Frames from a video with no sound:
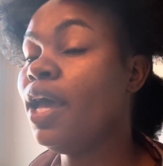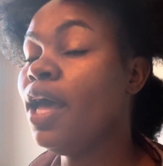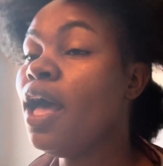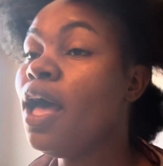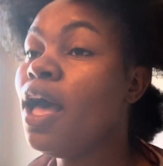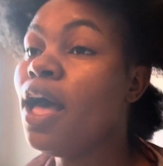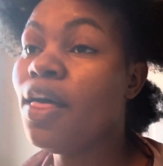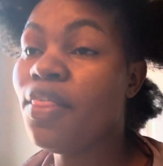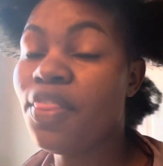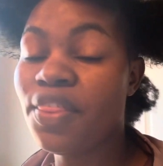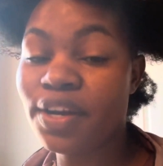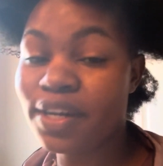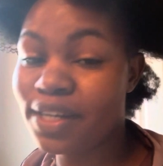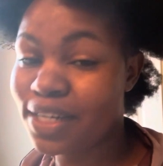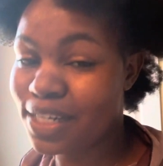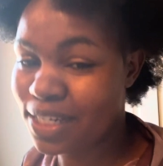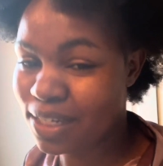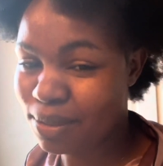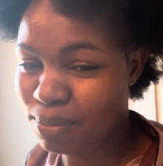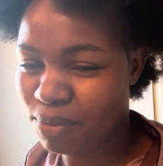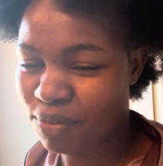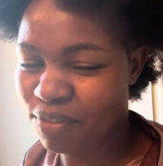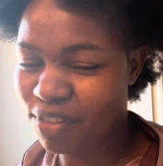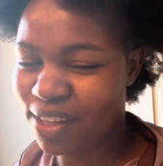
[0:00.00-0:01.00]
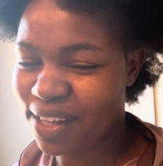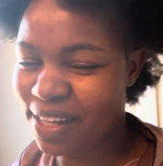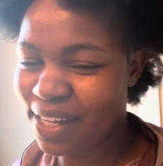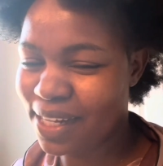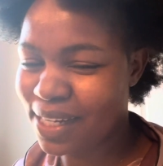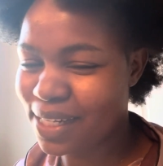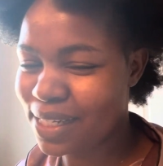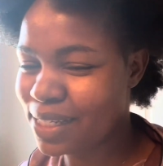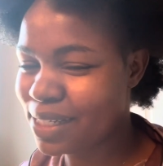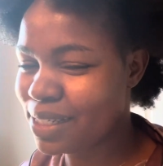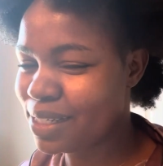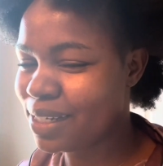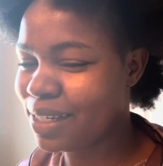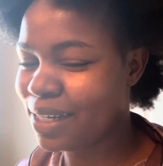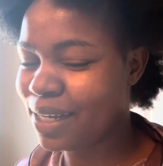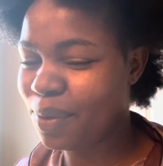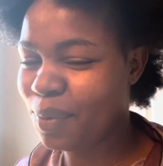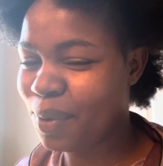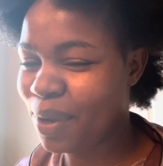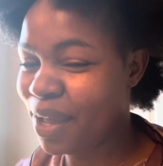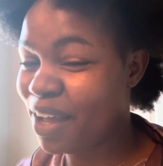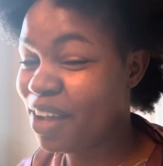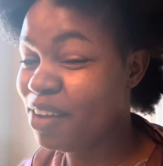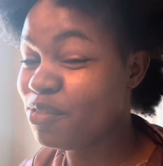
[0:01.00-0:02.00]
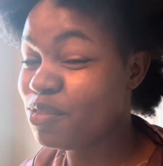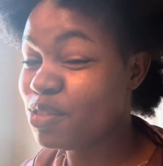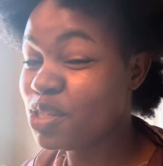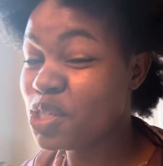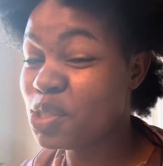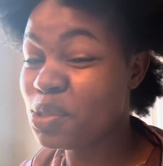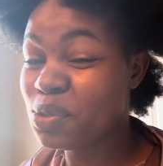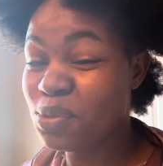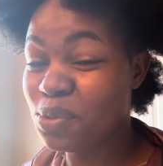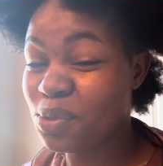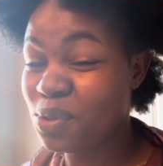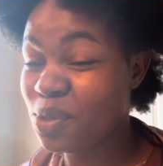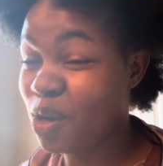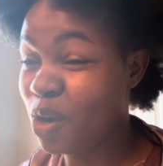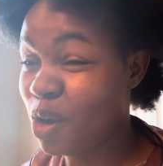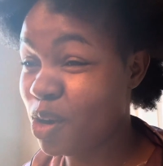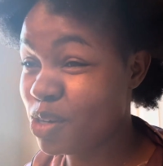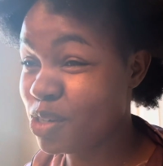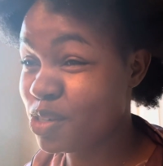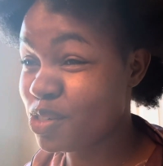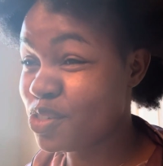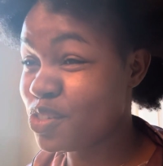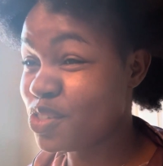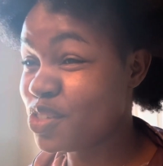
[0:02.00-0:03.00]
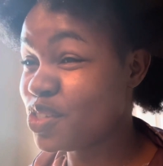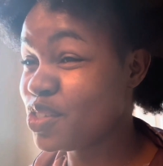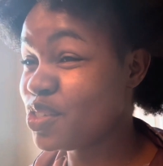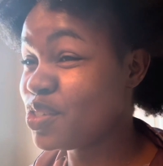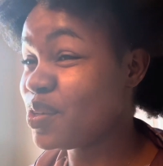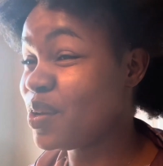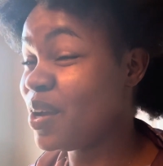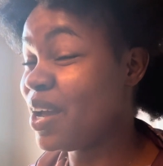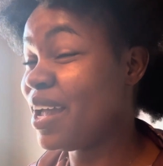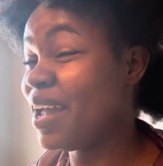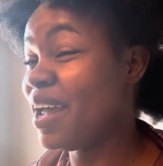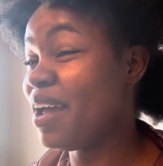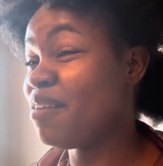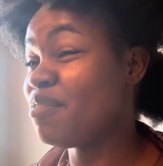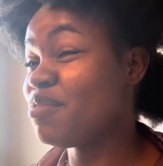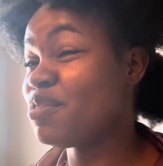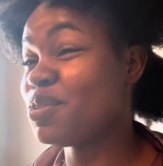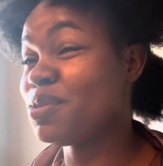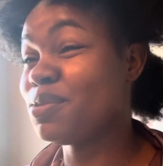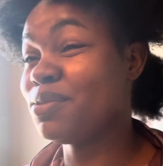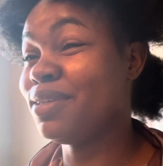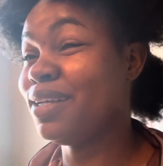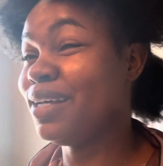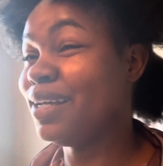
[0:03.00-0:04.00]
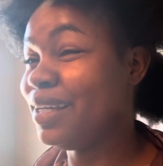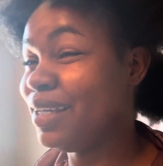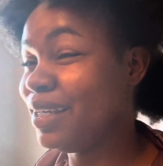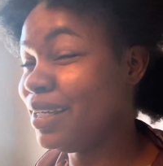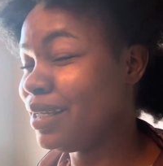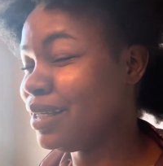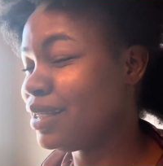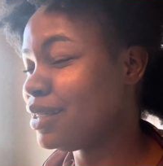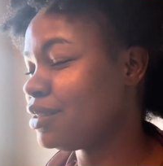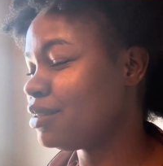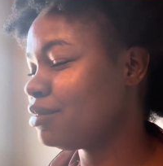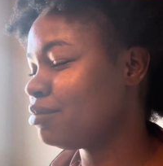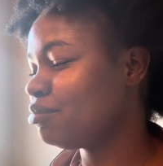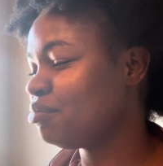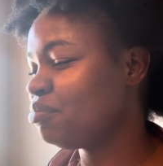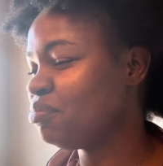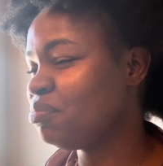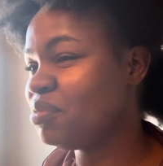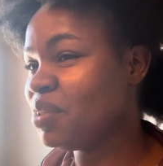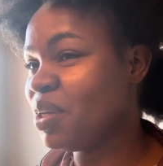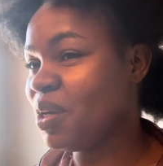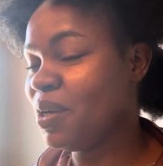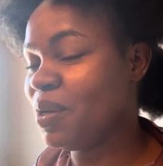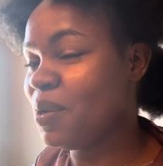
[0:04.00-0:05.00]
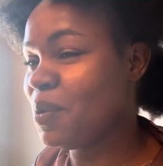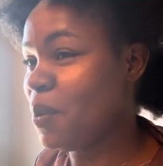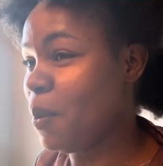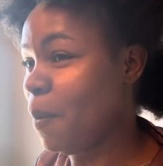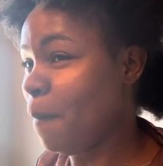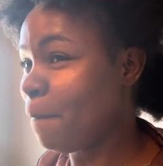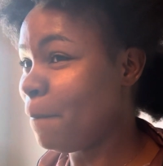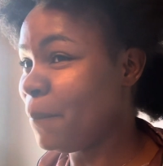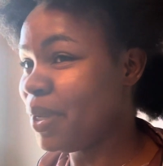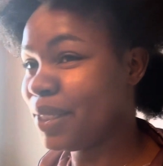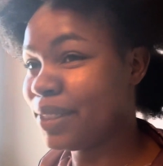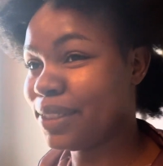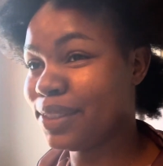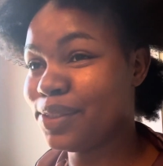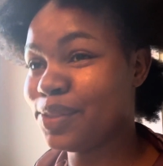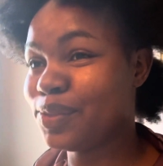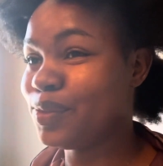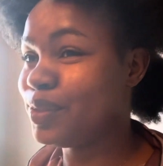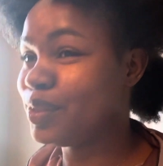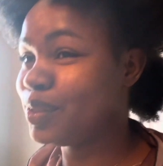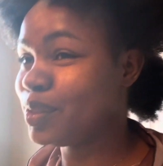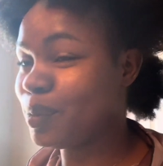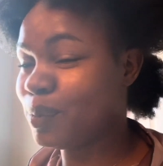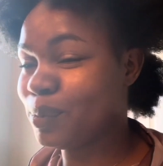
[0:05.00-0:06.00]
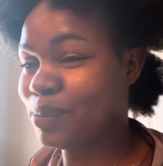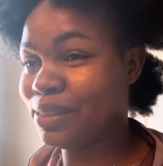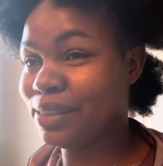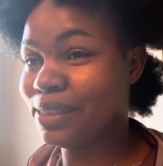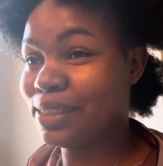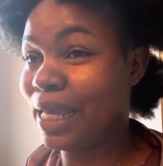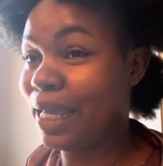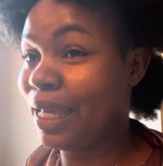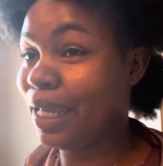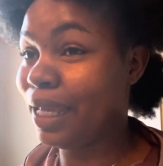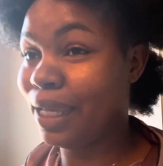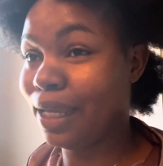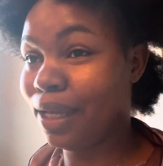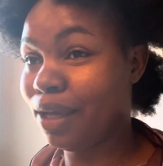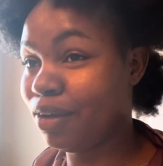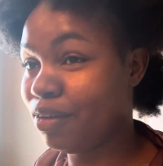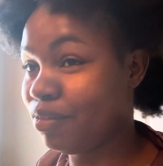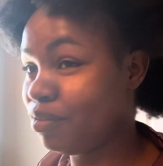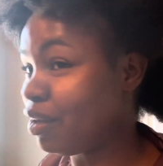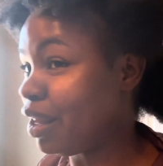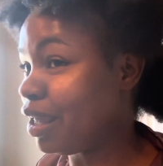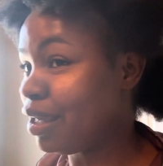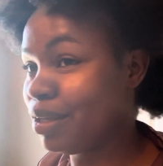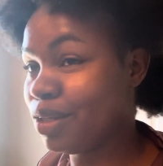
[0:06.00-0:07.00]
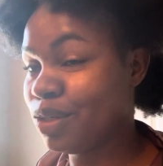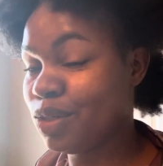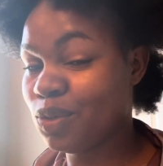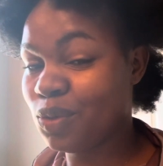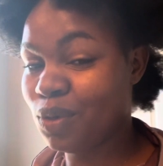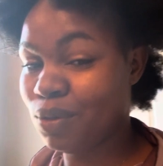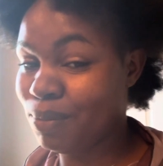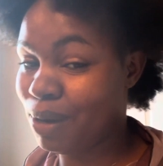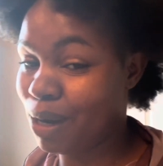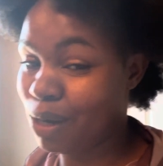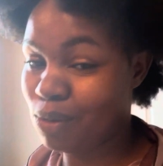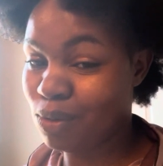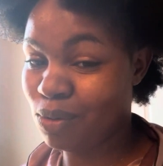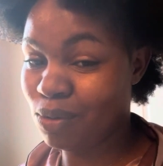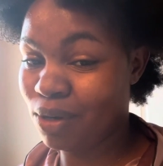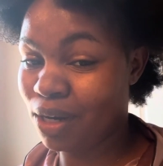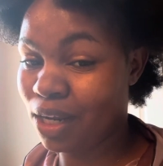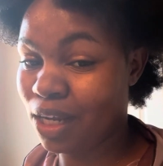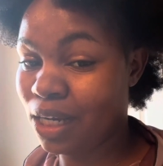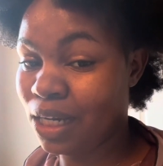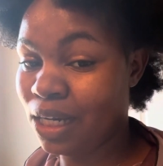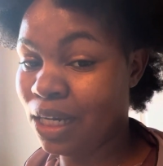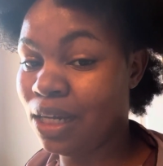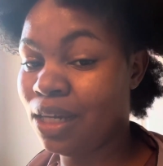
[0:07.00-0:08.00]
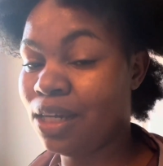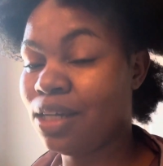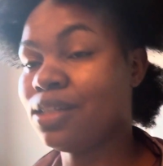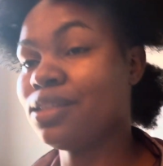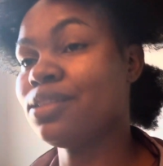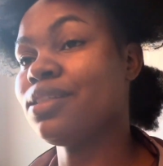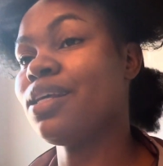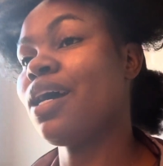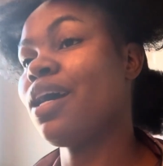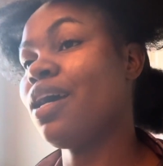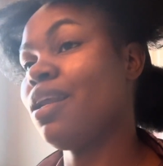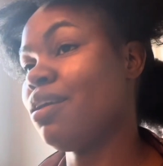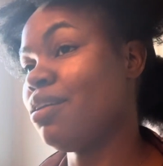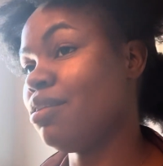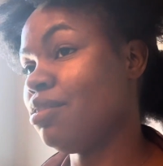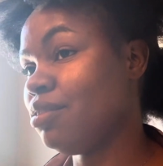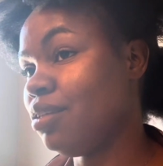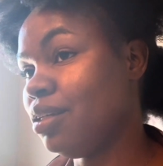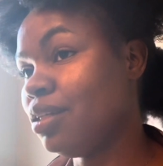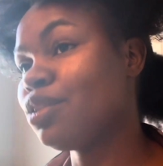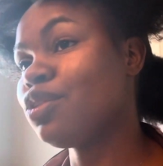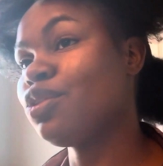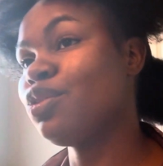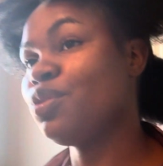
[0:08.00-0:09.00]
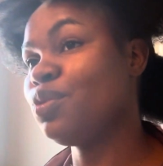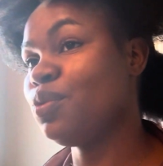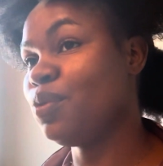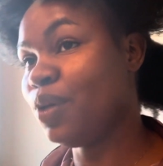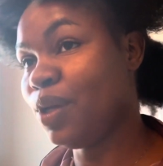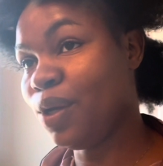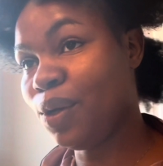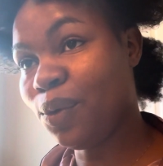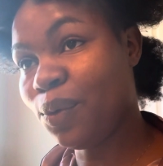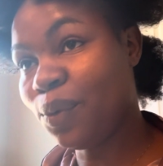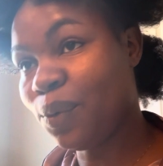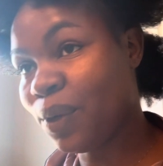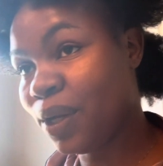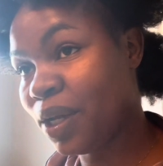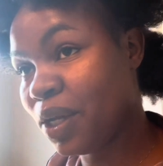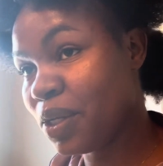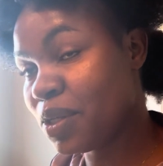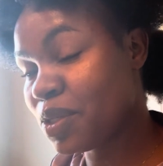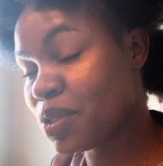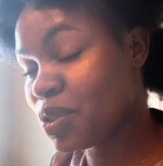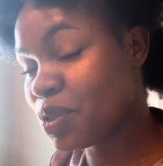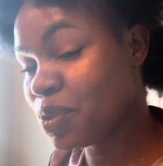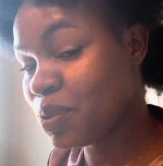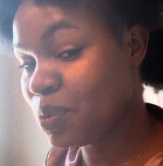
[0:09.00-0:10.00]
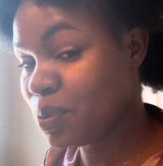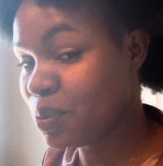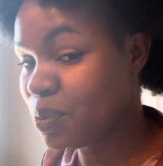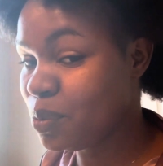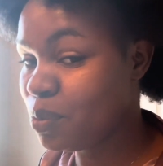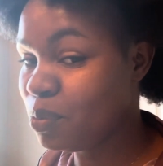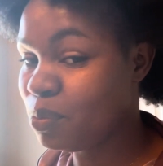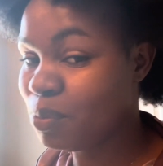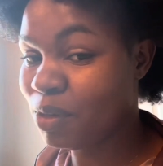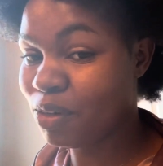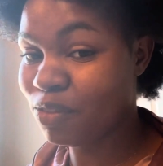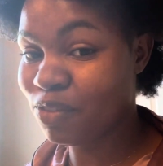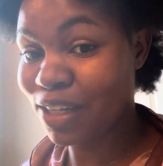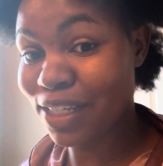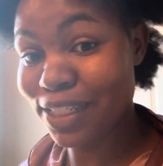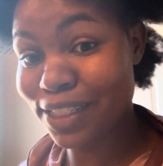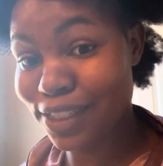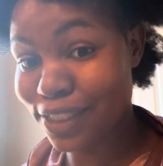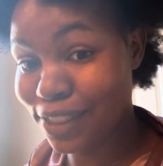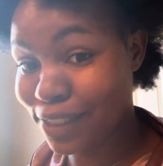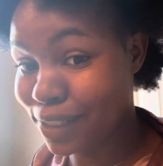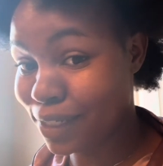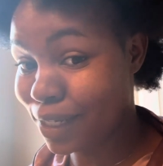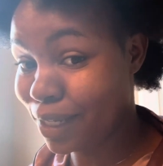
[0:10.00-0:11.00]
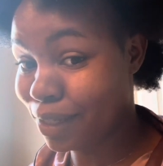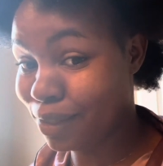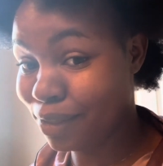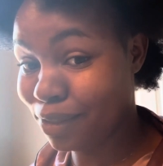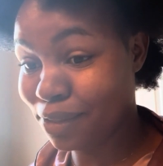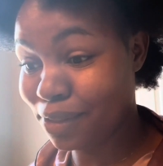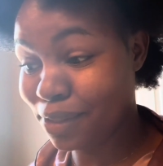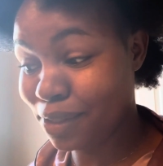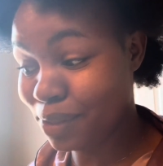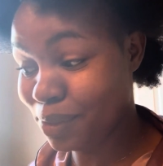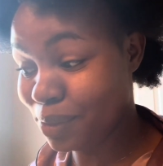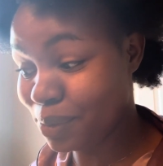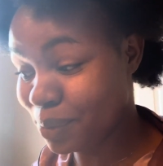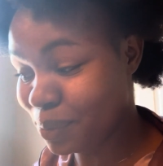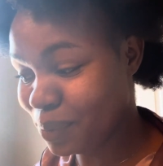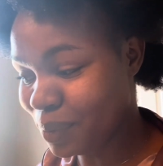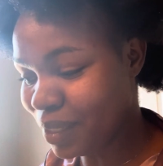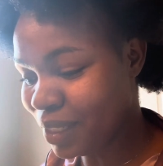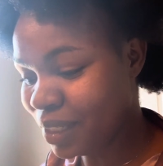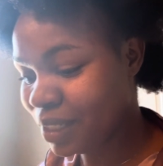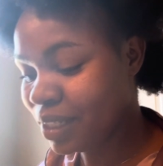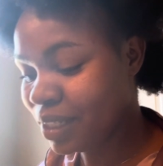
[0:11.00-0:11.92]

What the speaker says: And then on top of that, now I have 2 daughters, so I have to like go back into this whole vein of like doing my own hair because I gotta like do their own hair too. Motivation, hello.